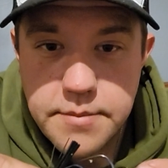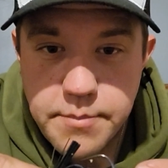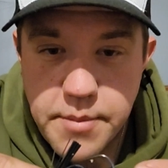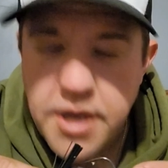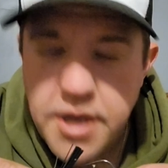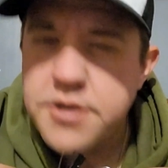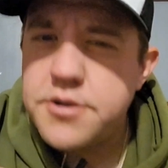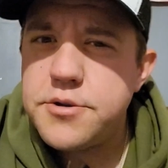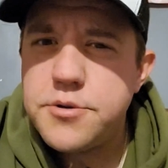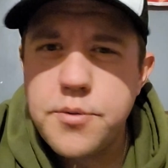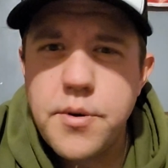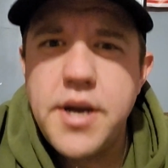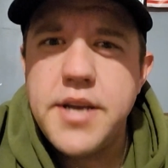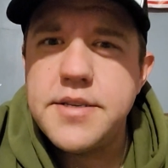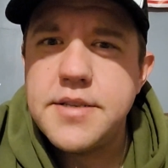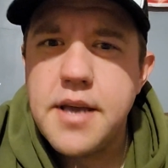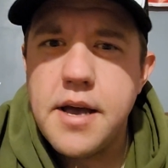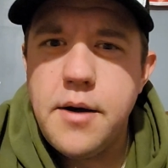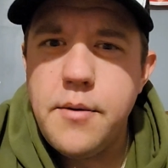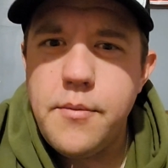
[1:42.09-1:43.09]
Measure
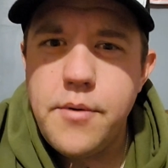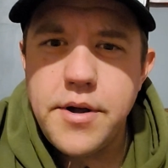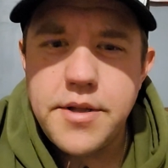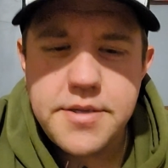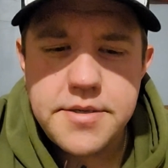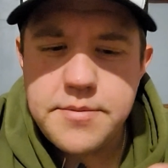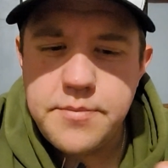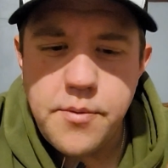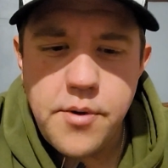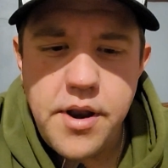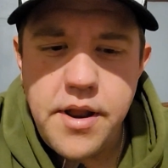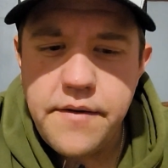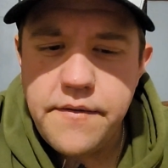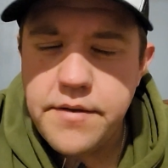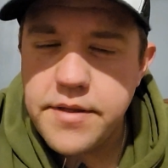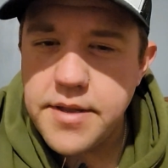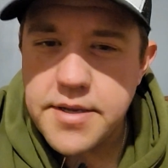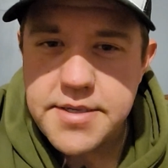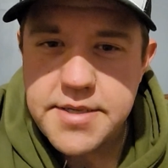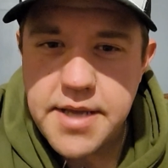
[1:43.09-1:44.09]
twice, cut once.
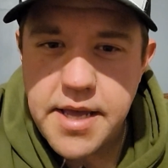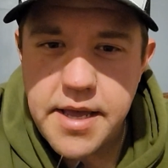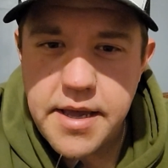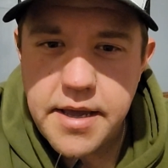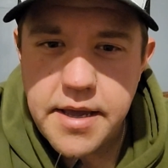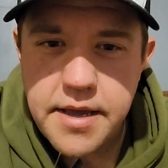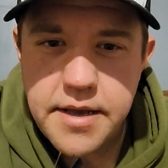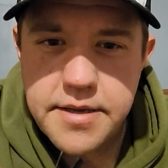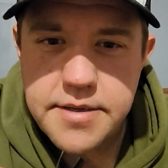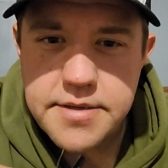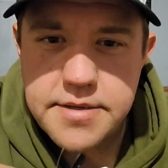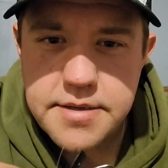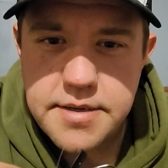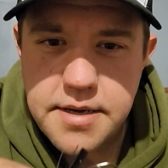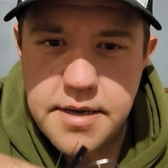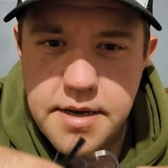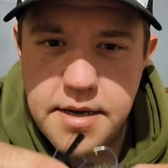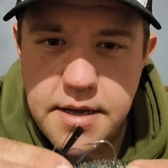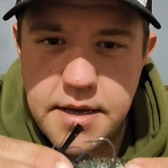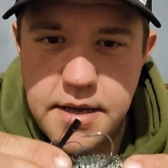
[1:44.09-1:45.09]
Whatever the saying is.
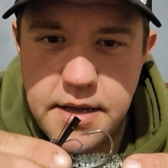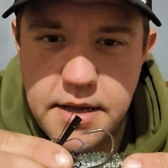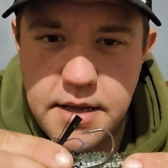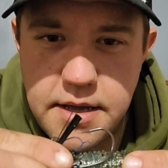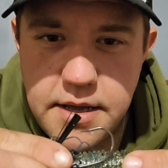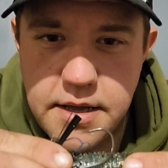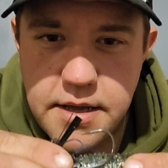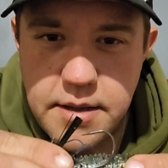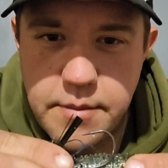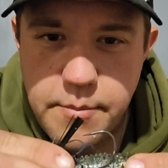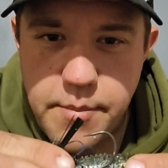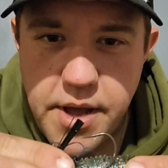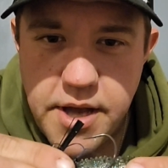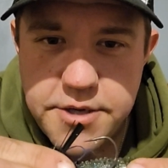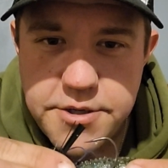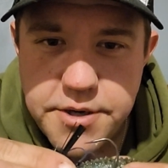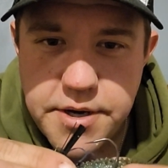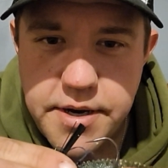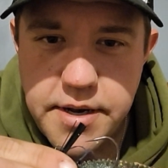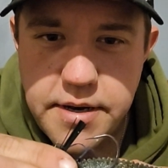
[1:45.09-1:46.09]

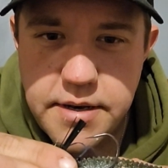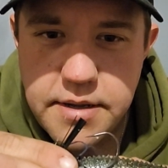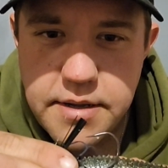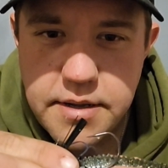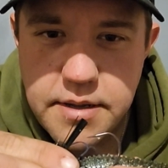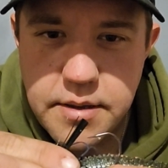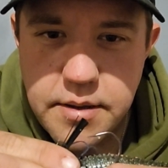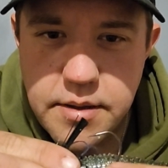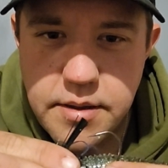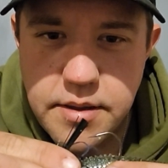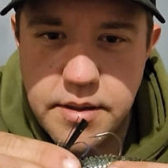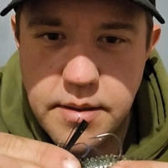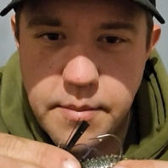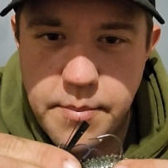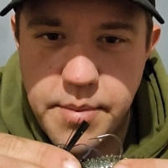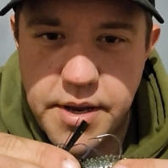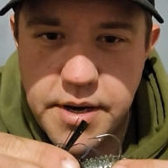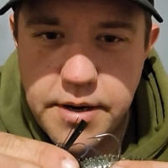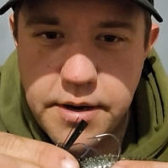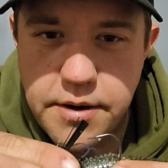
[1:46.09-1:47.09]
Measure it, the
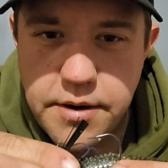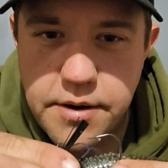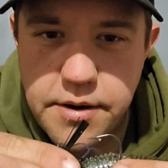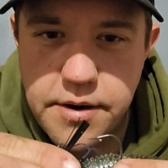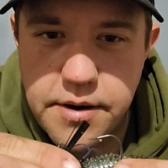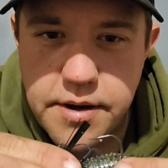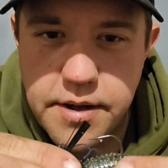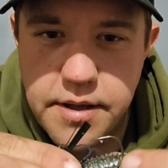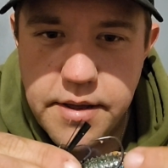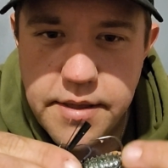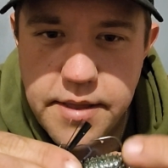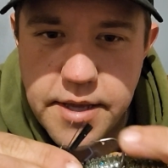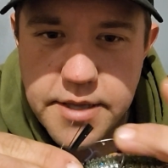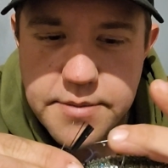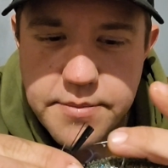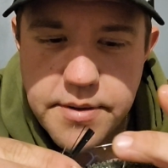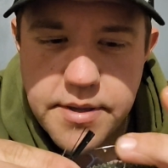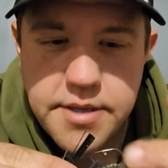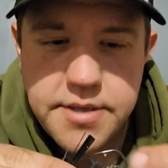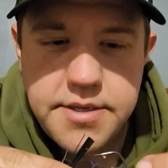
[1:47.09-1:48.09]
bend of your hook,
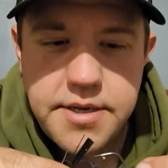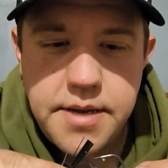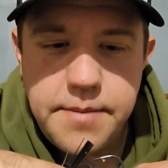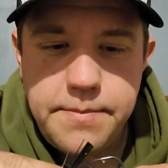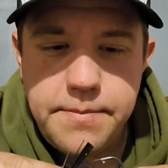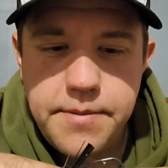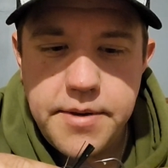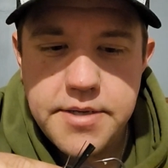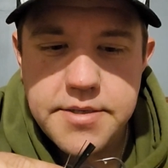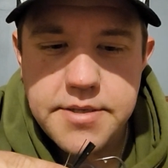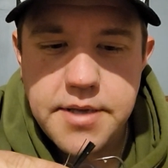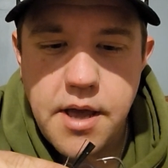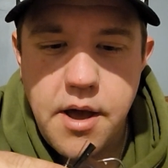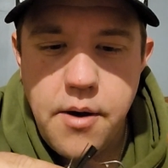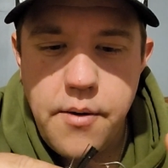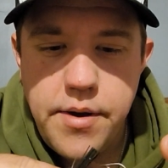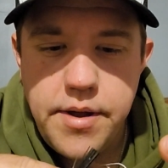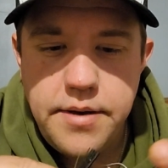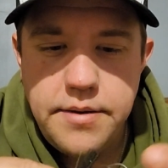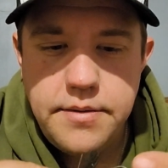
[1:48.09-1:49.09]
that's where the tip is
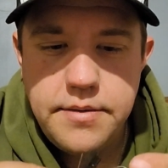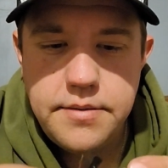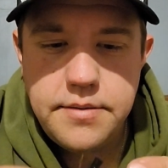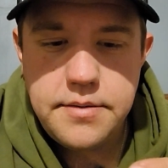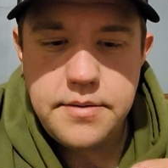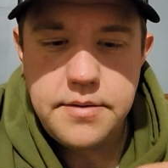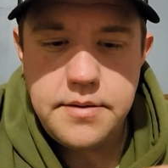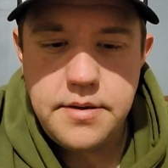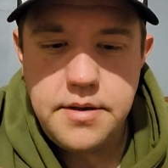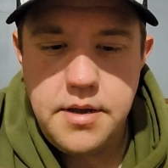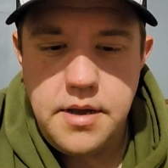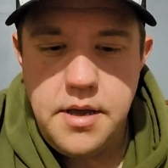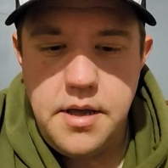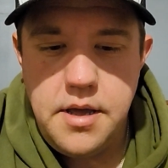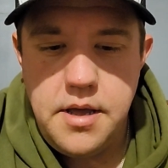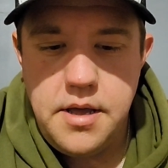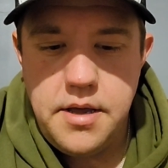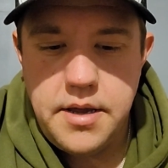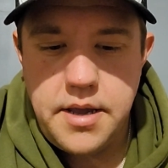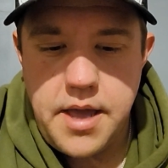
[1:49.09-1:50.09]
going.
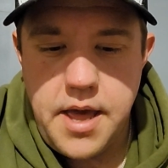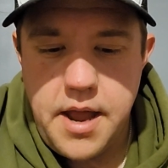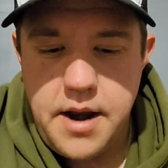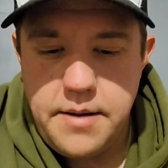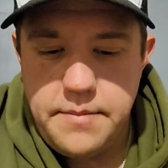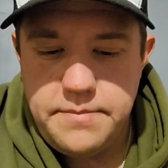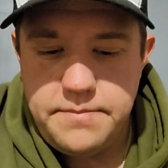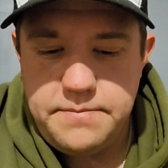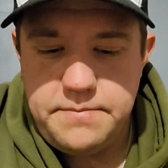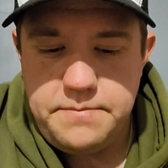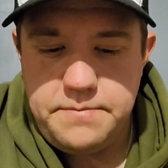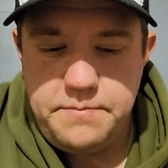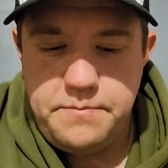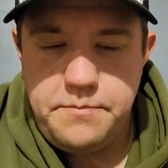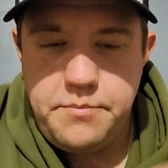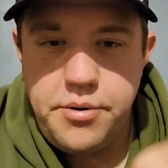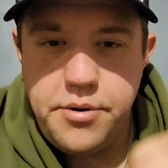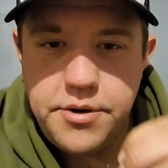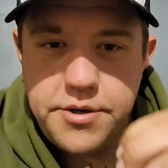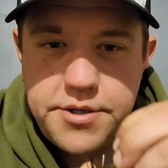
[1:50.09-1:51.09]
Kind of
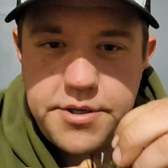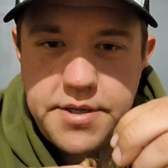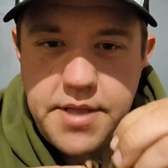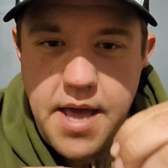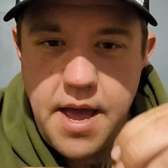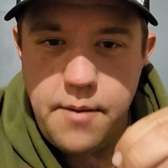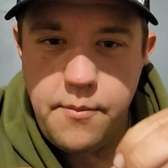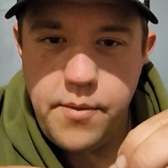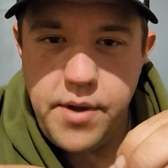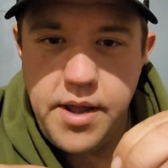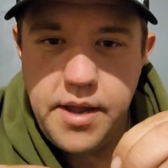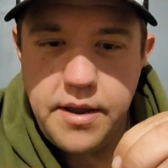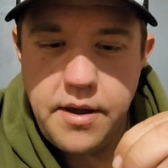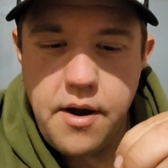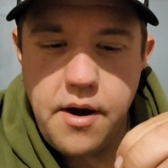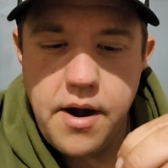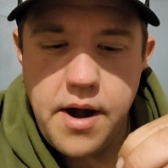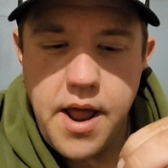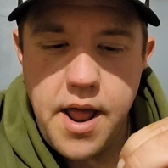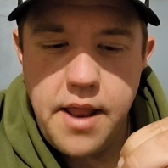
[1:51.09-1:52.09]
push that weed
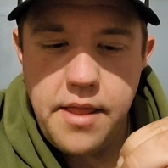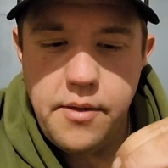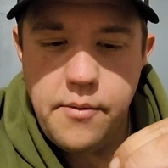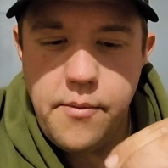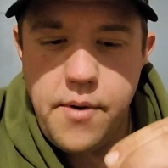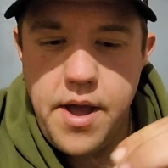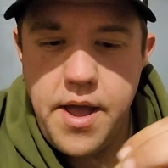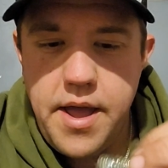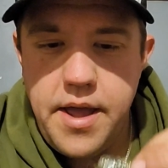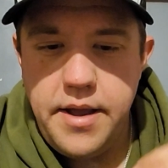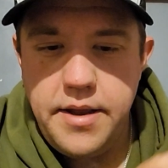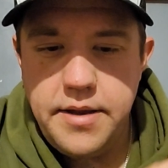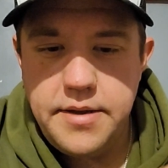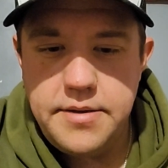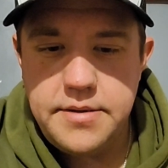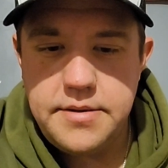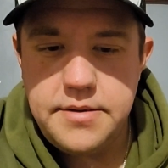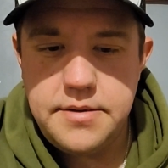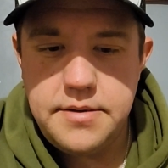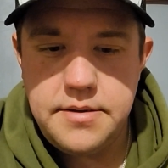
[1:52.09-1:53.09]
guard out of the way.
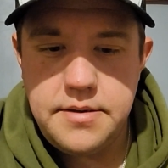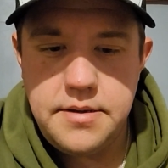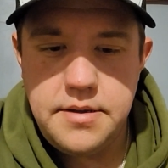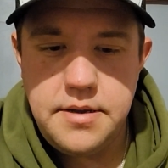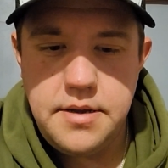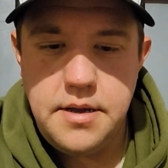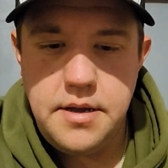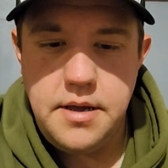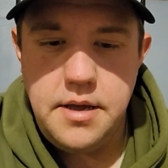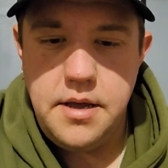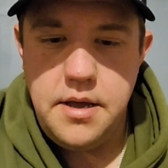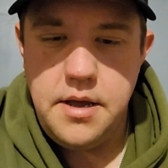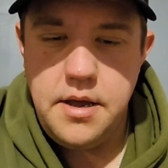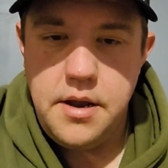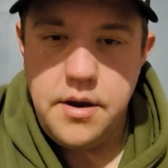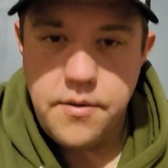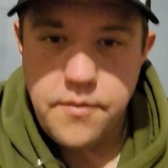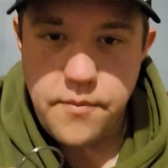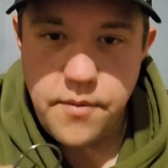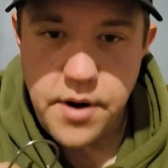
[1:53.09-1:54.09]

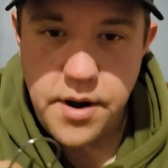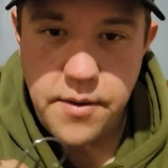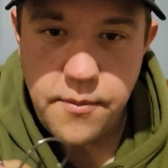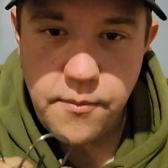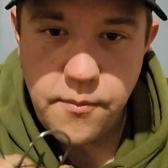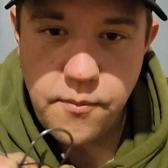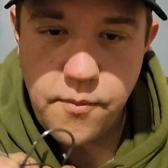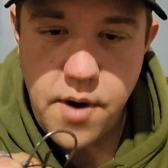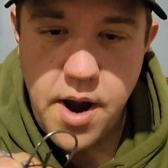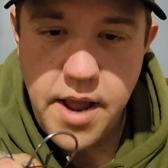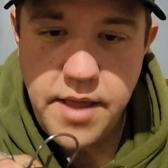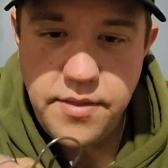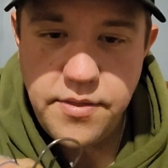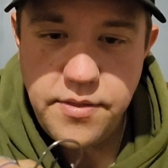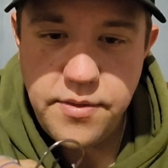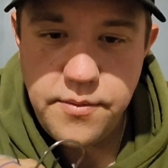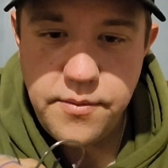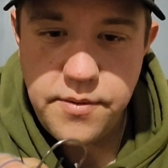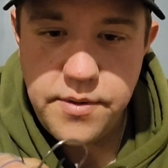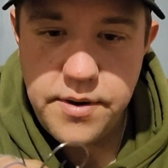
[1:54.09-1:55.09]
Run it right
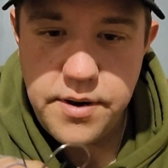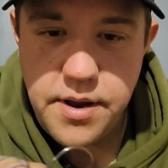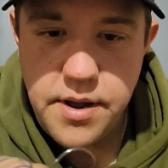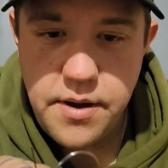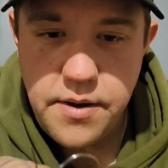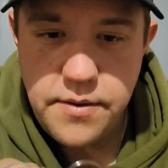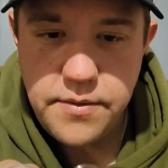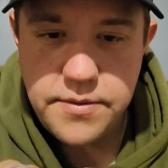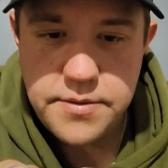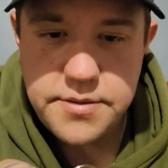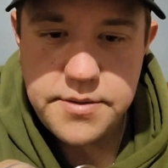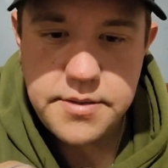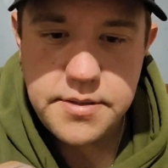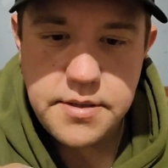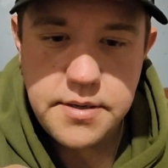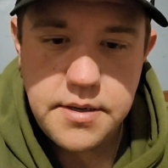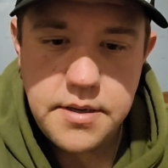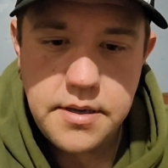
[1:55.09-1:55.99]
through the nose.